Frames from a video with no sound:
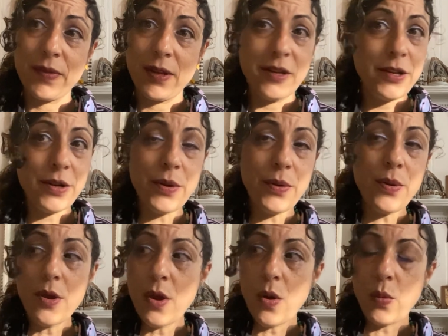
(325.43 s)
You know,
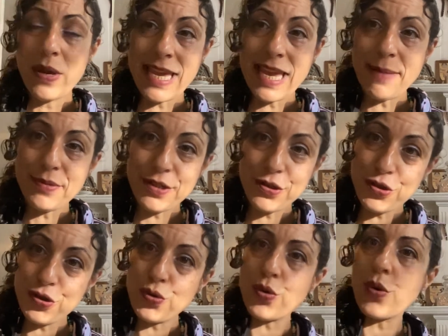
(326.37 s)
we keep
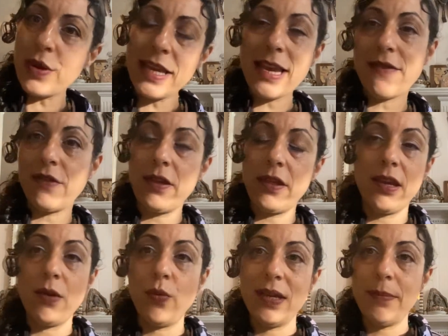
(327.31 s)
destroying
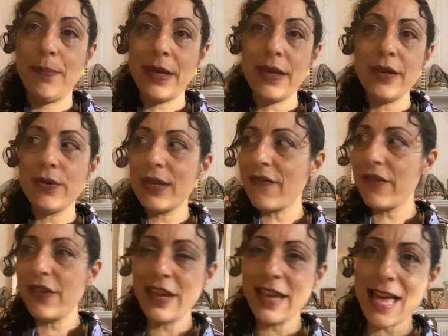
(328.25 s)
everything we build,
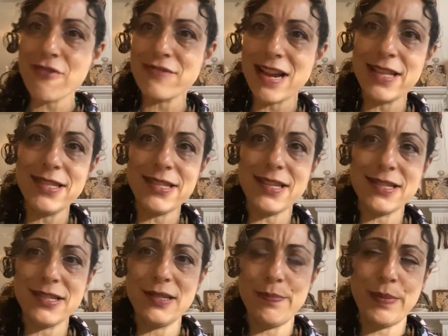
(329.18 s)
everything our
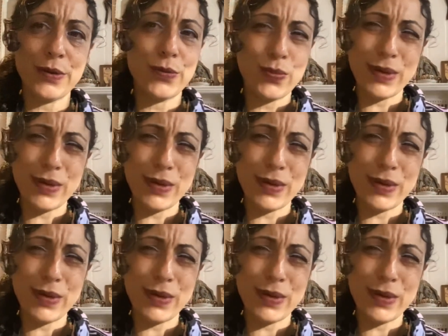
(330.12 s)
ancestors built.